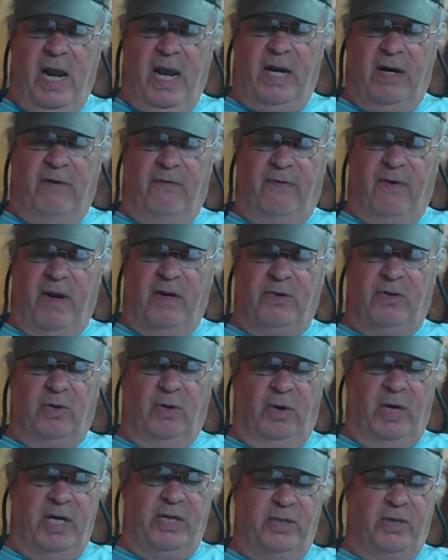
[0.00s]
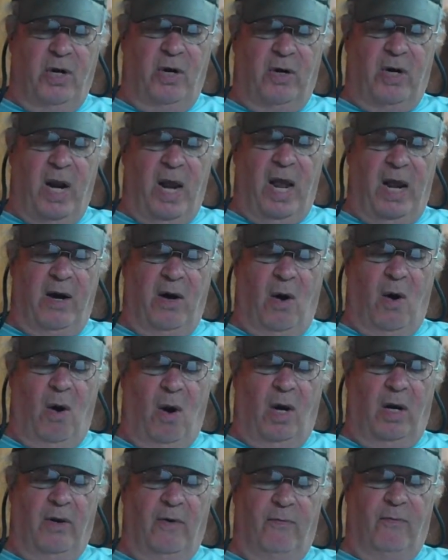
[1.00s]
and eventually took on
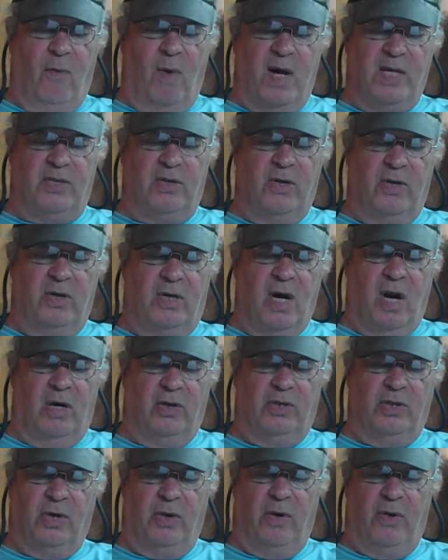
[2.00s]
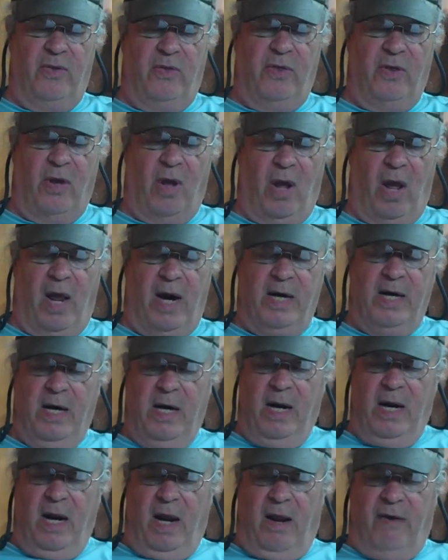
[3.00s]
all of Western culture and thought,
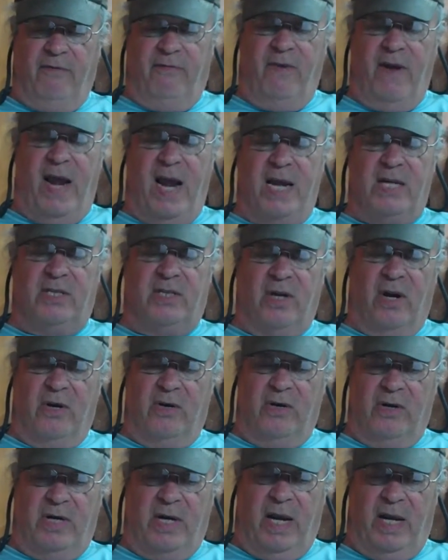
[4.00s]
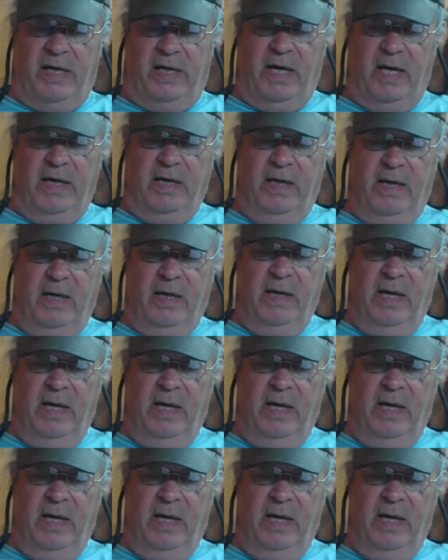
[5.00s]
a vast undertaking.